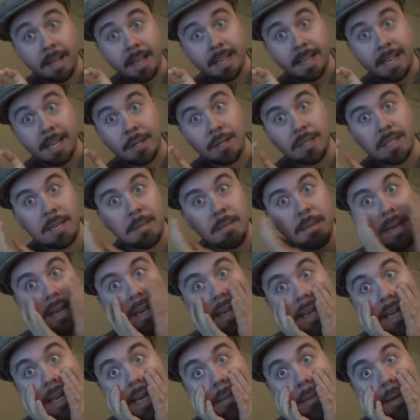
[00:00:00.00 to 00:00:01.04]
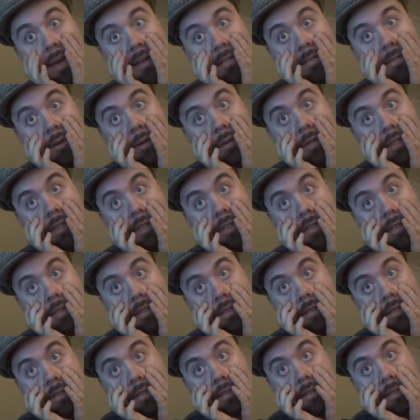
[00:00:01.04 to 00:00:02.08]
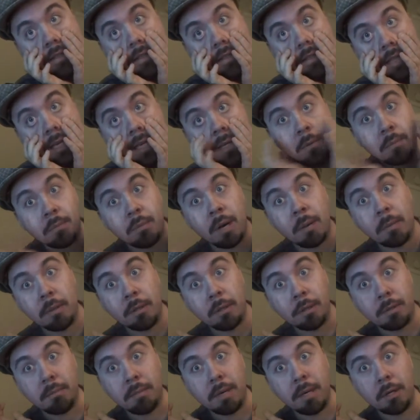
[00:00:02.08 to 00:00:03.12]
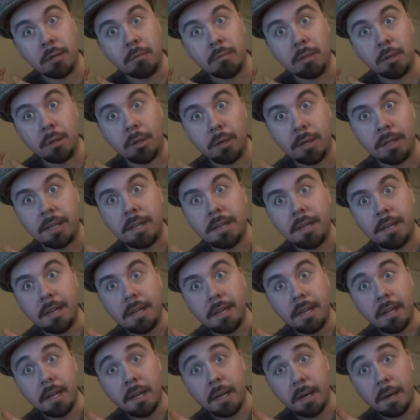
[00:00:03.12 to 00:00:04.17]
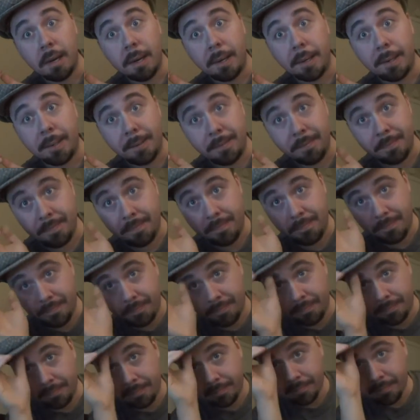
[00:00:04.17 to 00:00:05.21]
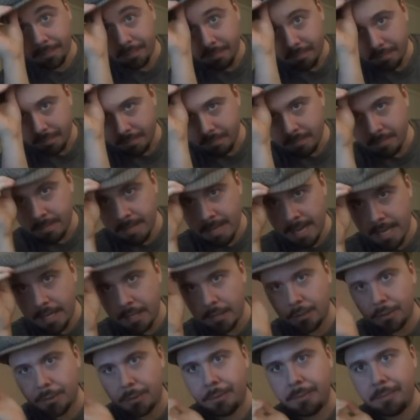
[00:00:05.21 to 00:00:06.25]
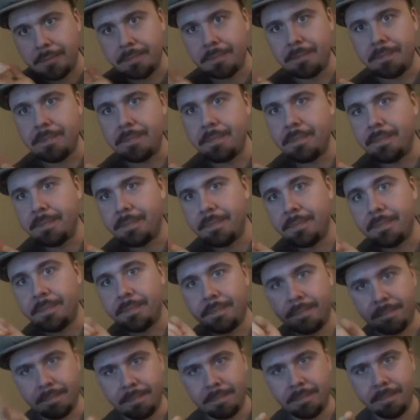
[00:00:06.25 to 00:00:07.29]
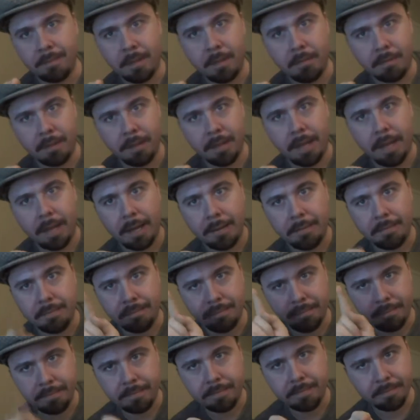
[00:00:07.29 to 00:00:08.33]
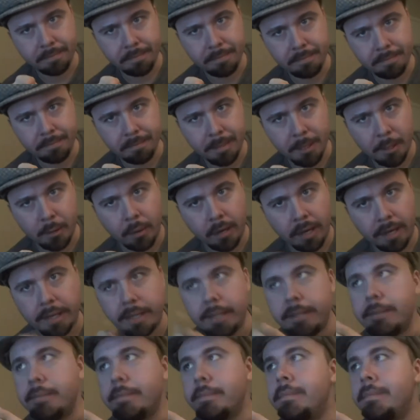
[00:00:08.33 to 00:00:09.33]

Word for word: can you see me, am I in focus? I'll probably look better blurry, um, anywho, enough of that, be quiet,